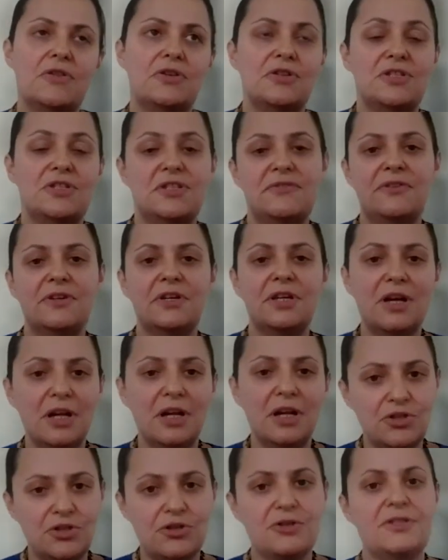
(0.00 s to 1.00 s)
there's different
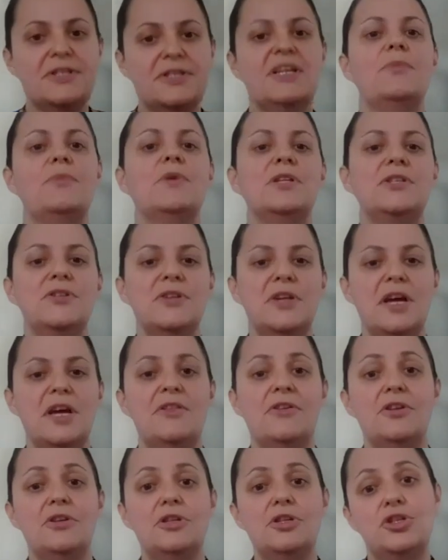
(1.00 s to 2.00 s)
cultures coming
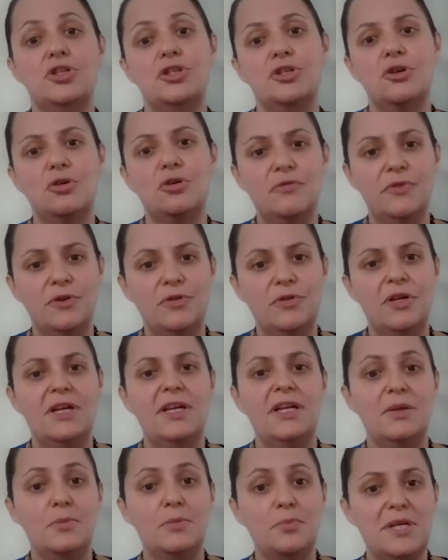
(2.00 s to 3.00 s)
together in the show of
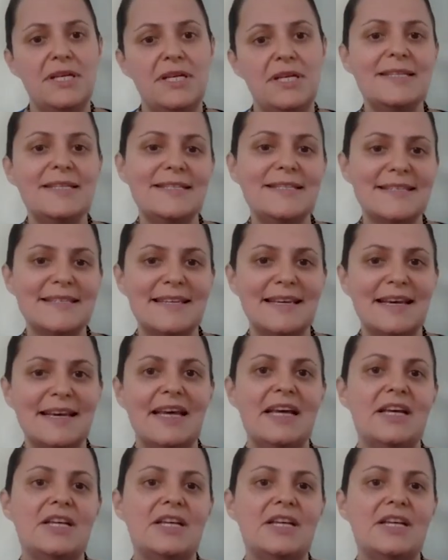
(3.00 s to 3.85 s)
unity and peace.